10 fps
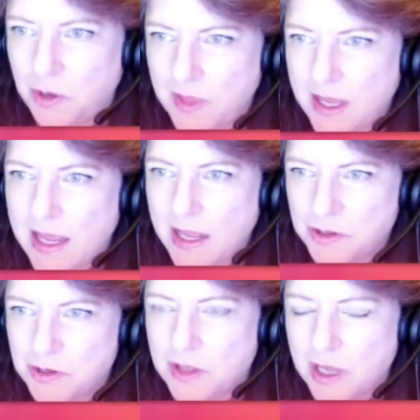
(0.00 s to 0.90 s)
They can't
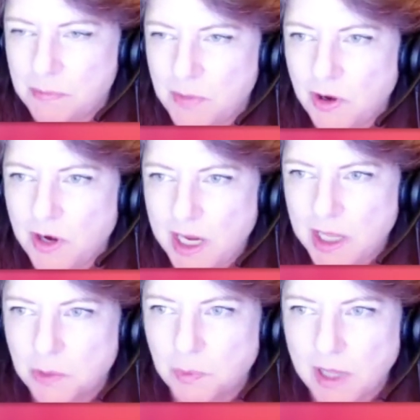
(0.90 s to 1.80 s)
do the community
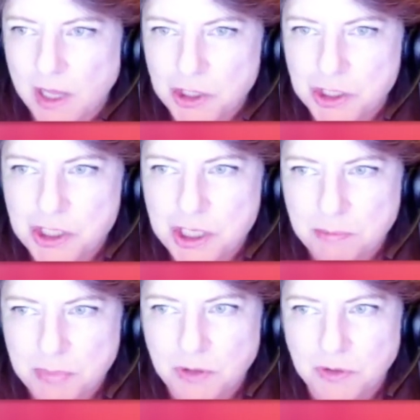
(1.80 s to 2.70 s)
and the relationship
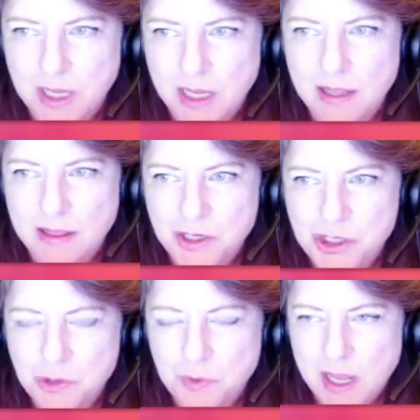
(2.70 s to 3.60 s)
building
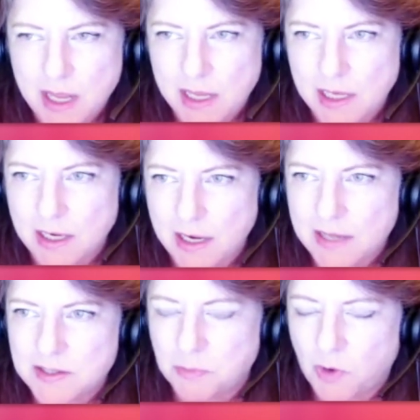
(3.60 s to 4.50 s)
that you can
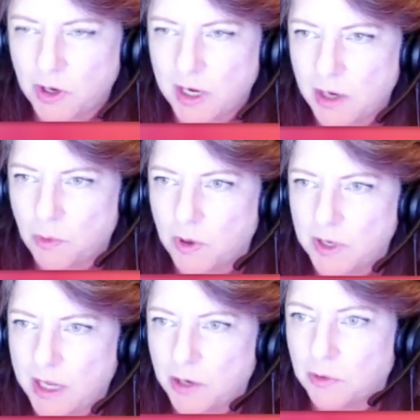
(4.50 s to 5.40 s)
as a marketing coordinator or